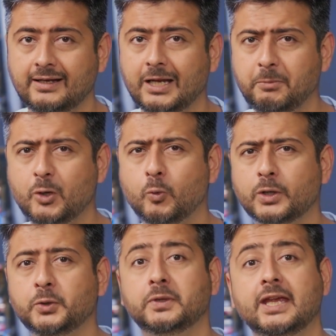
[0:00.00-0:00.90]
Let me know
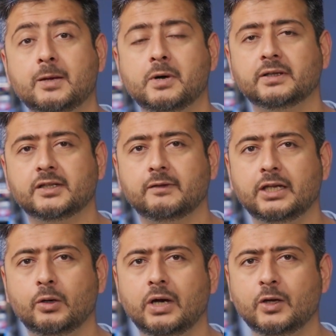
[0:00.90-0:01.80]
what you think about this
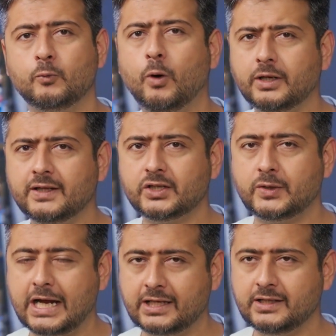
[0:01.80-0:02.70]
video and what are the
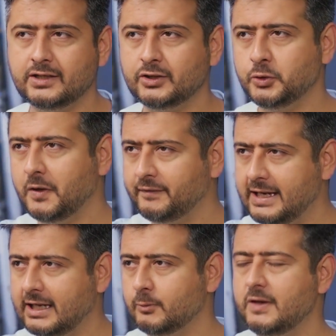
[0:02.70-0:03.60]
strategies you have
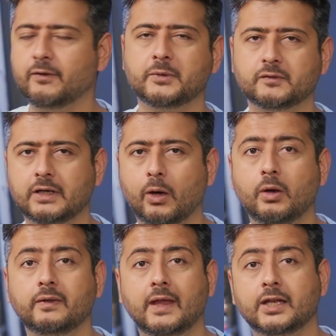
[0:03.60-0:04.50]
taken away from this video
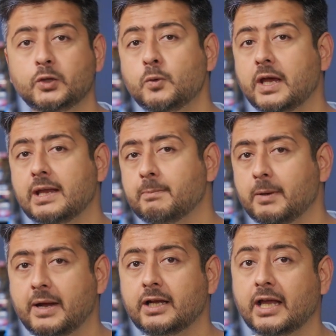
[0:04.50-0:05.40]
that you can
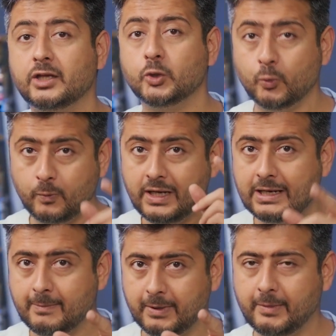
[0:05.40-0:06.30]
implement and you will
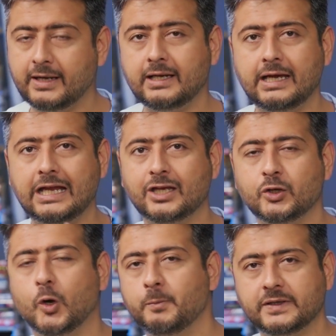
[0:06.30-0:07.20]
implement in
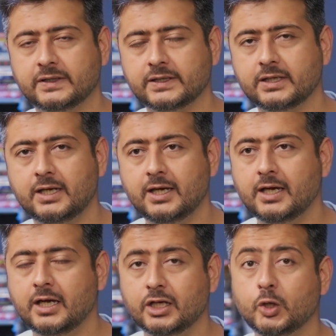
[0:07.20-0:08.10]
your business.
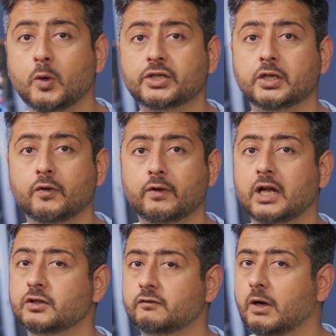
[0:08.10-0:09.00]
You're watching
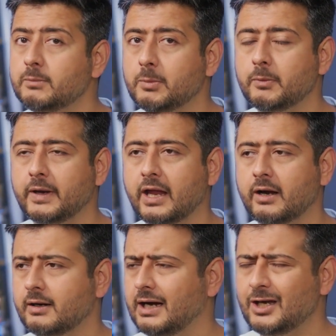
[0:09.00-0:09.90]
Yuvraj from
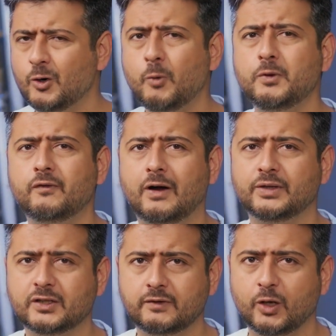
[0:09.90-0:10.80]
WPBeginner. I hope you
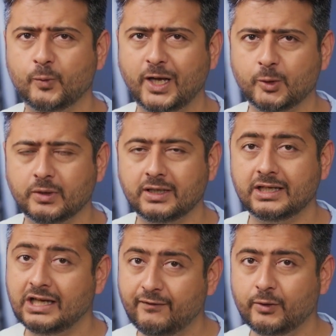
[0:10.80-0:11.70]
found this video valuable.
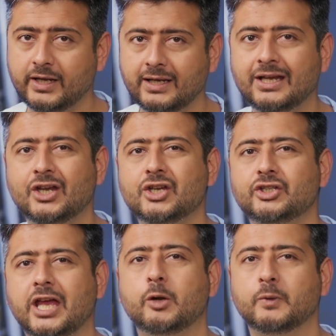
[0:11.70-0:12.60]
If you did,
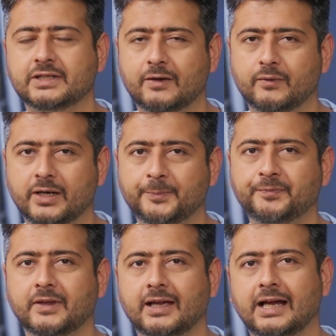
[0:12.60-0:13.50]
share it with someone.
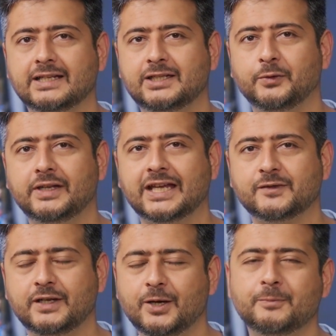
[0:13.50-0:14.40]
I'll see you in the
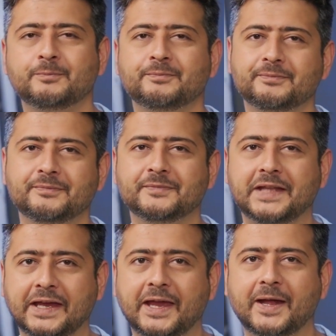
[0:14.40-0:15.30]
next video.
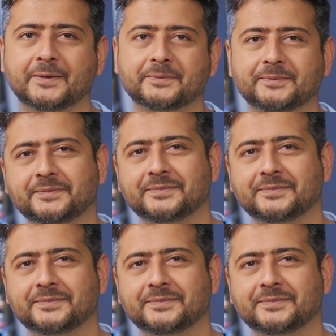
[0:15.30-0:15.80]
Take care.